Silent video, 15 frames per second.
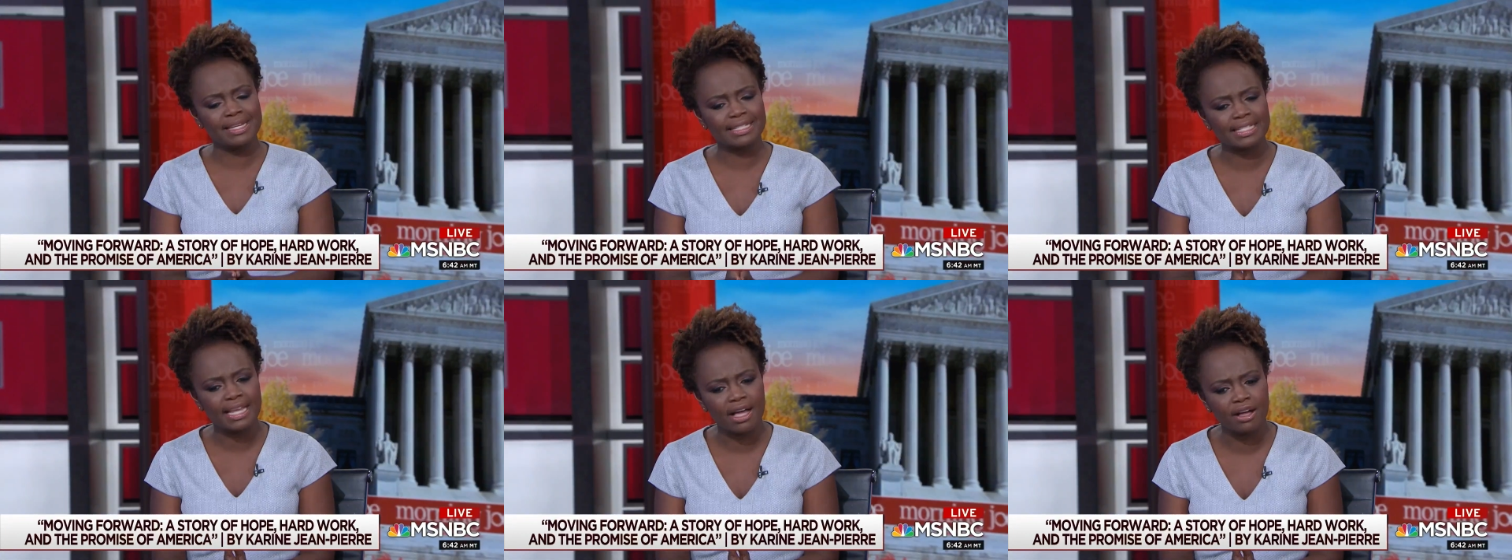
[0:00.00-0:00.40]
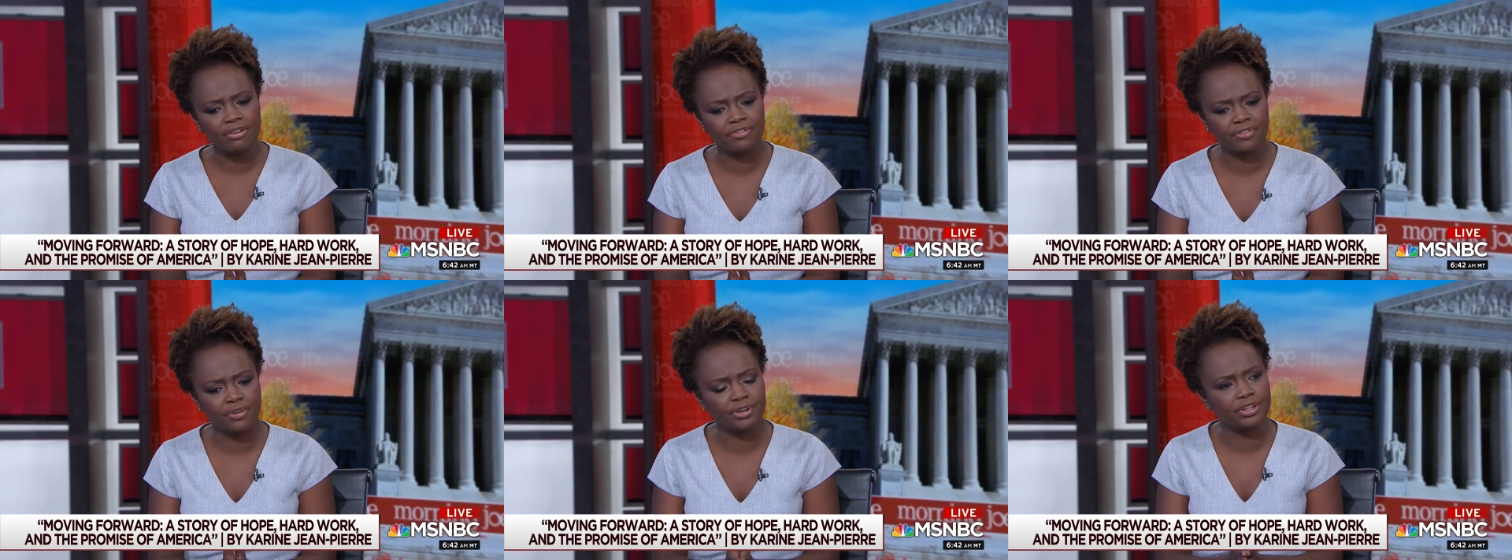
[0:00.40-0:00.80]
to tell
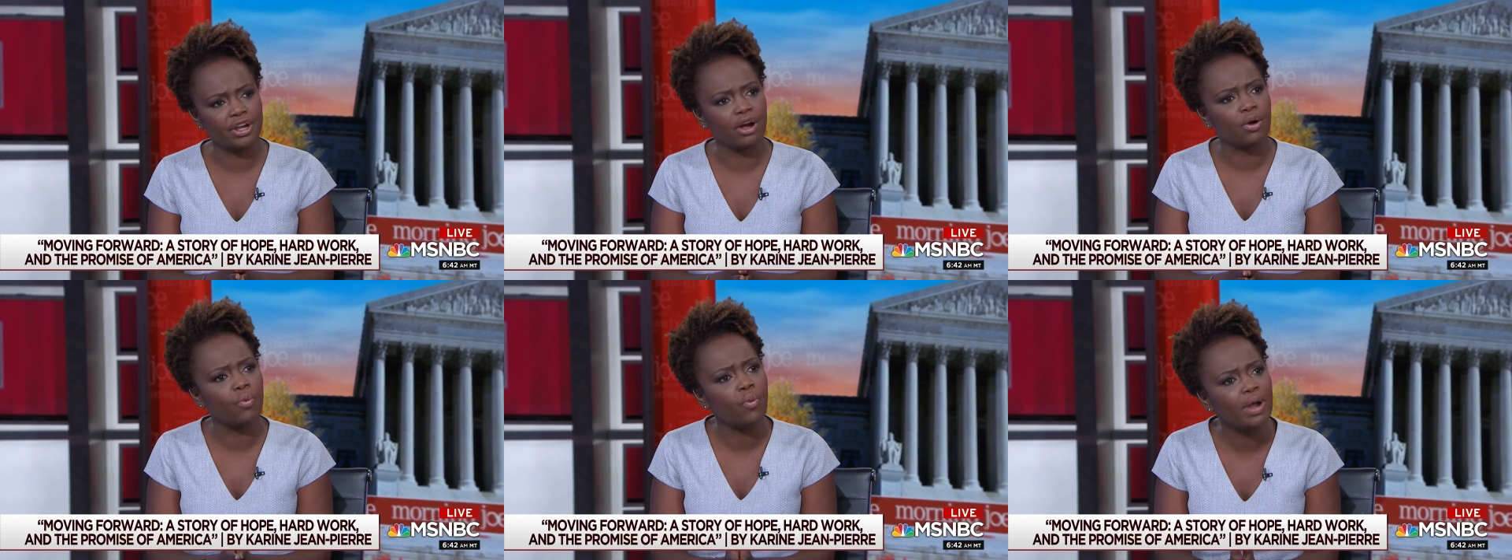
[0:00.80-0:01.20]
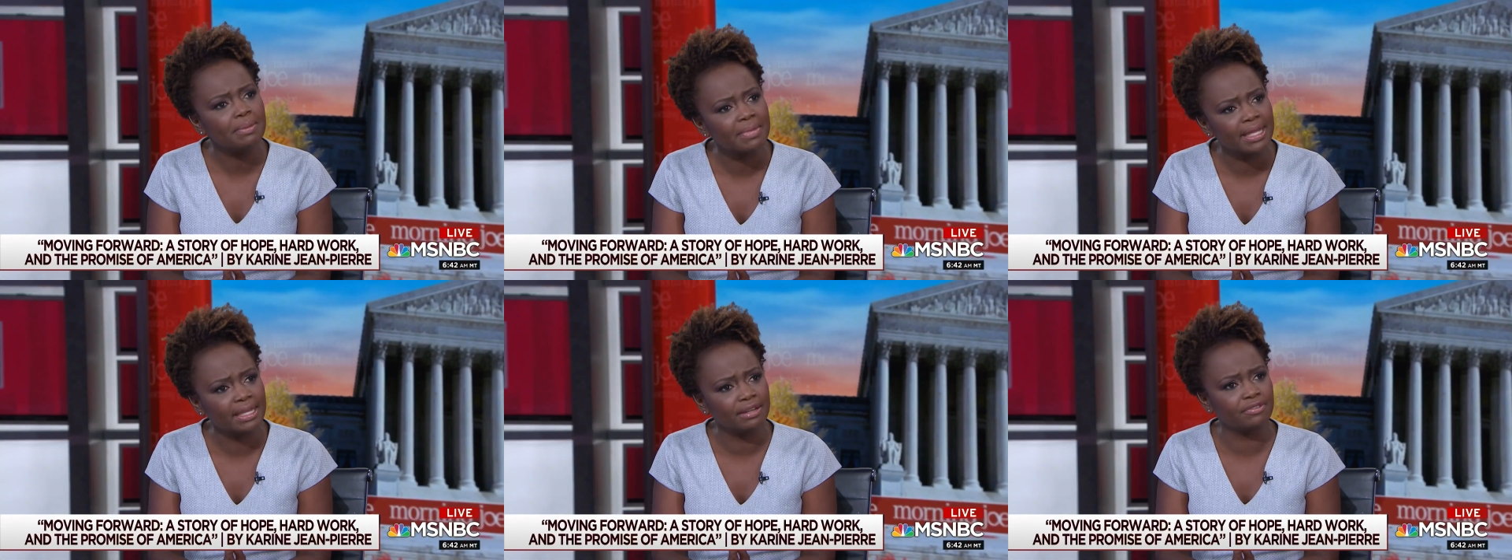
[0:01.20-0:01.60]
for young
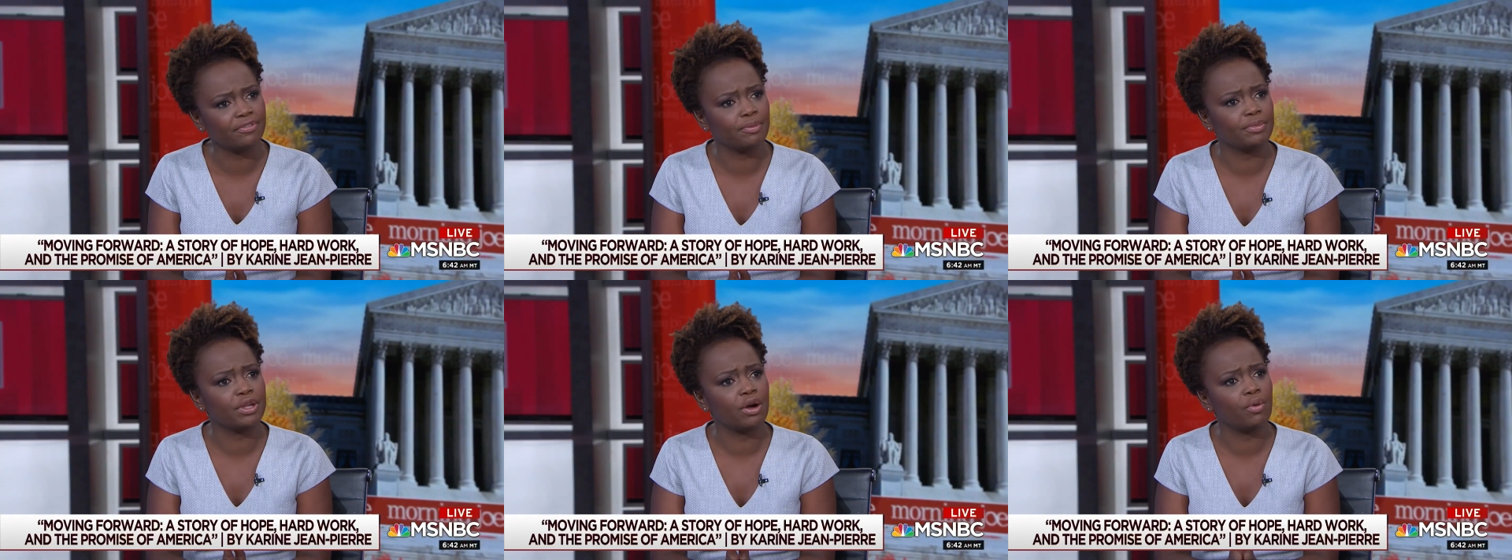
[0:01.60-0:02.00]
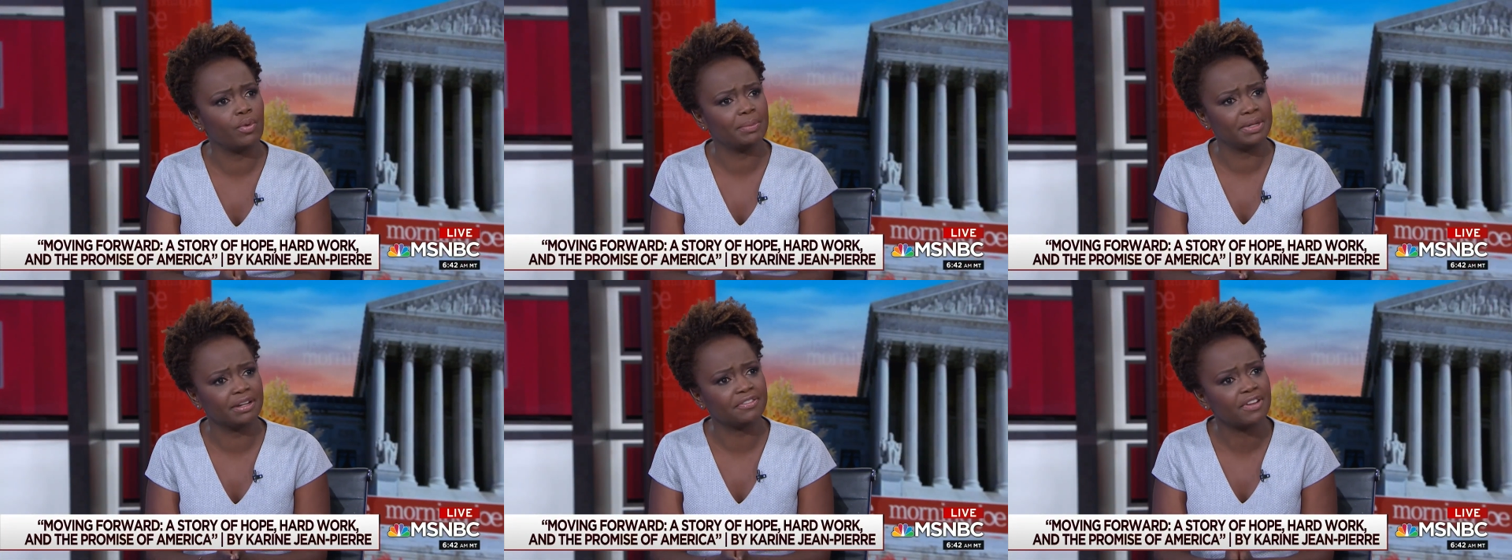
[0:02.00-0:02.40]
women, from young women of